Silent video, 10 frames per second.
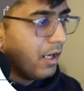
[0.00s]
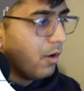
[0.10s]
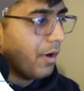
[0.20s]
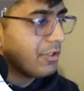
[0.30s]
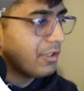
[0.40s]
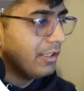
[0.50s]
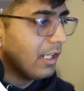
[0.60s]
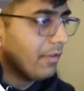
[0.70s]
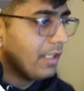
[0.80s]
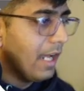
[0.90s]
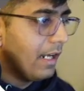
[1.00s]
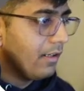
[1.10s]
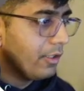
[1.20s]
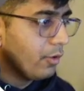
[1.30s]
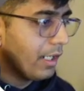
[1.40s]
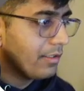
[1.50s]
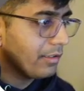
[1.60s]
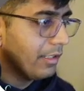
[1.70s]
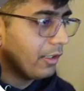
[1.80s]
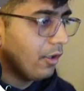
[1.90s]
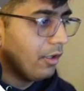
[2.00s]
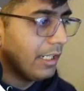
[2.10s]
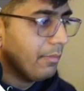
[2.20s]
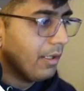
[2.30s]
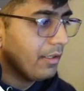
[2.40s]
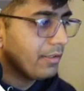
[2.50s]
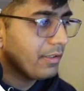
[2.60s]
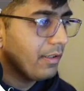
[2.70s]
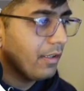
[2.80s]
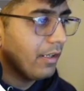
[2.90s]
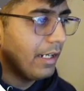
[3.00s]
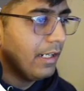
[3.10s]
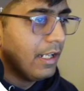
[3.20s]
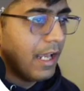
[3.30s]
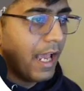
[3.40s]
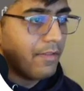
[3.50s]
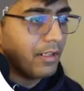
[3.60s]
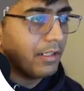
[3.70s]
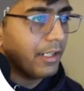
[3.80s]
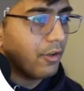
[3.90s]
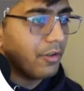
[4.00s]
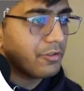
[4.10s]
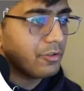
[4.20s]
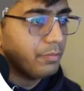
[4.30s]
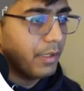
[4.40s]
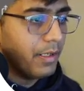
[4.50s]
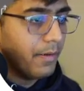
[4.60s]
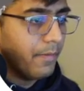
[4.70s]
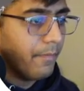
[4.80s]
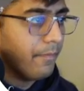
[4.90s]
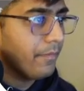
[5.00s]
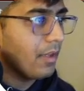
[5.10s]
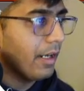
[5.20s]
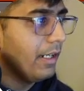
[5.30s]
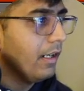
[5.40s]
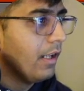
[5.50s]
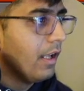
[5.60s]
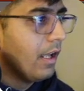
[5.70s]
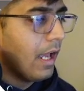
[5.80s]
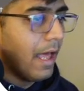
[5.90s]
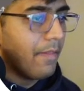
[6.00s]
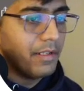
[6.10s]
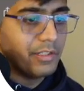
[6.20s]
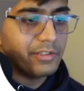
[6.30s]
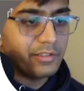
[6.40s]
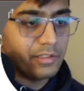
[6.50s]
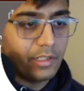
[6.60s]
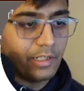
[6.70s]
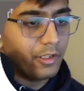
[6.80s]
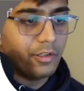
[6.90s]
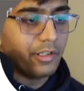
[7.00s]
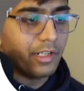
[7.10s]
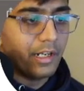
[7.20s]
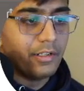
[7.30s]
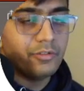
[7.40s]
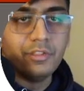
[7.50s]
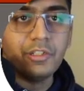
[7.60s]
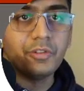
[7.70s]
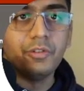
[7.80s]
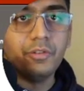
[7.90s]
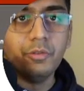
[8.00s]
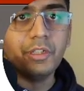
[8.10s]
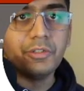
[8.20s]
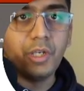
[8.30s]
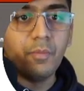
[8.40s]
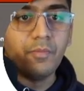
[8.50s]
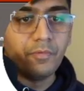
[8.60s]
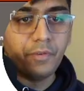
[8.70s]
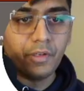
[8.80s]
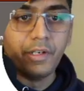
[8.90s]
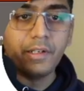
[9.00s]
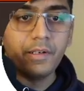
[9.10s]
Once you're done with that, you can select all tables, right? And then click on super, right? And then just click on grant. This should do the job for it.